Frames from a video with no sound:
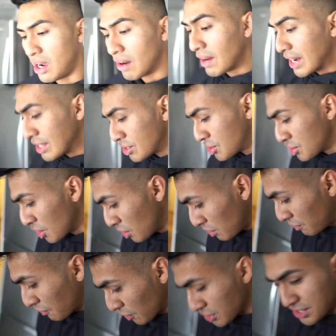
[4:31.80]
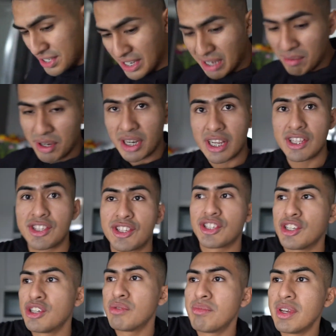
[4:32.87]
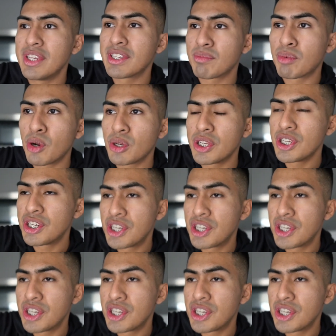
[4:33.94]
All right, so first thing I'm going to consume is a protein